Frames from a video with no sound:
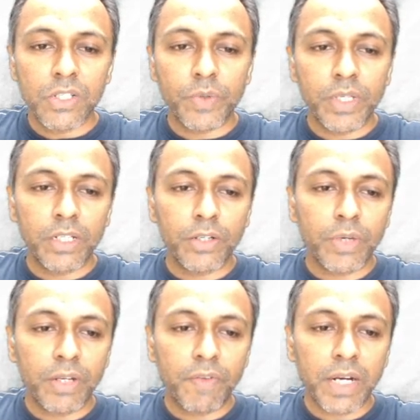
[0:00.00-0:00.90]
So either
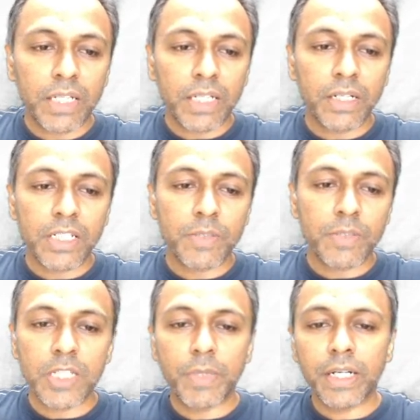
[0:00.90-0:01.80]
you can factorize
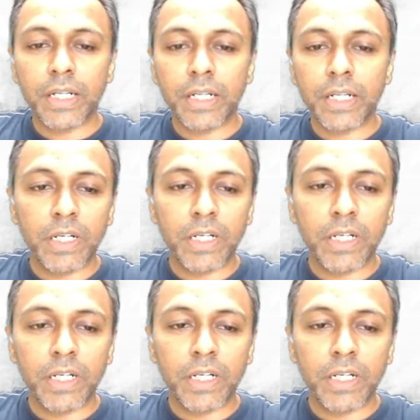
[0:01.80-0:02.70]
by splitting the
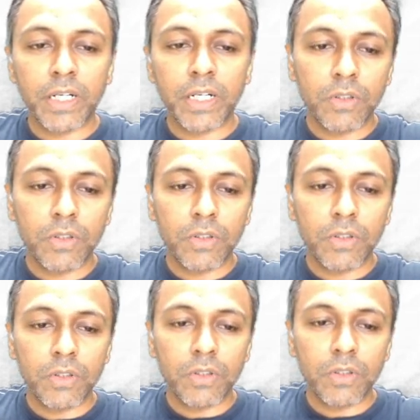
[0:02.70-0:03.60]
middle term,
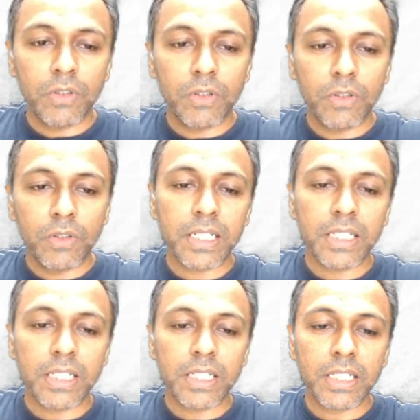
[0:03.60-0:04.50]
or you can
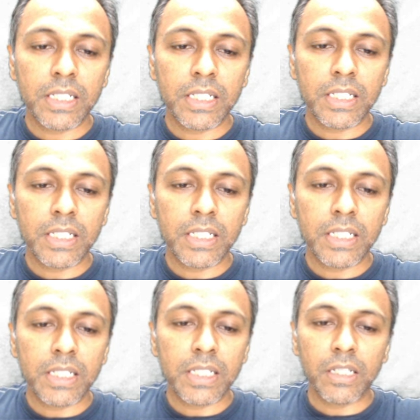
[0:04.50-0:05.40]
realize that this
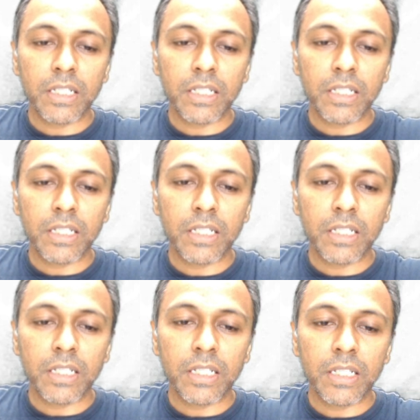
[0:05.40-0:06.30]
is nothing but a
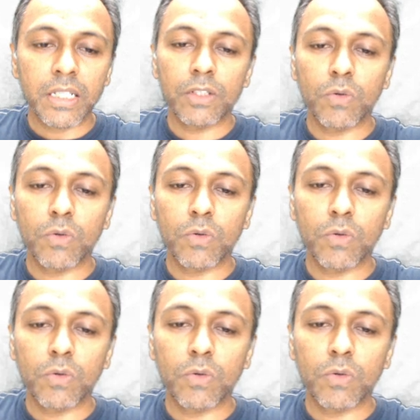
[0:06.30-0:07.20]
plus 5 the whole
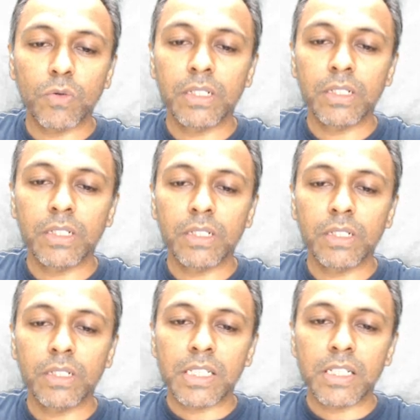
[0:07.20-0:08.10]
square,
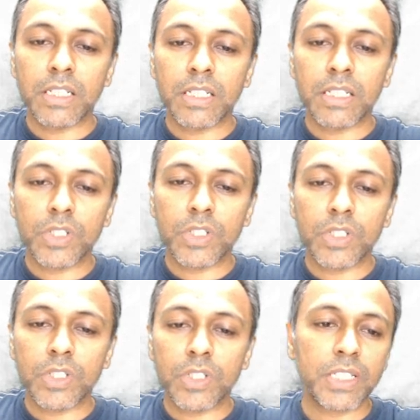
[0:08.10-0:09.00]
as this was a
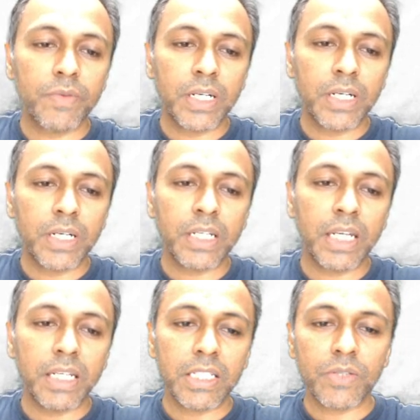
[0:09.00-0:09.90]
perfect square and
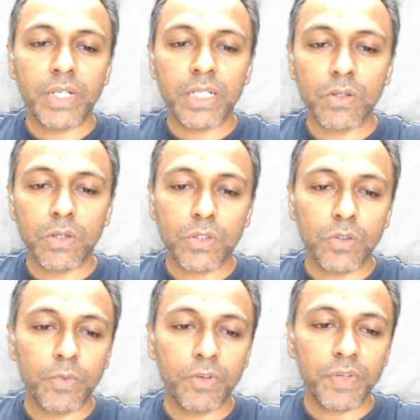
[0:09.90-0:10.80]
a square is
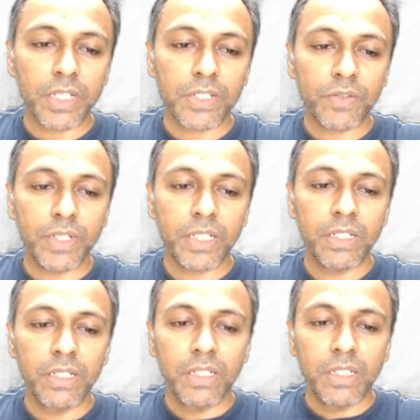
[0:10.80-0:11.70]
also a perfect square.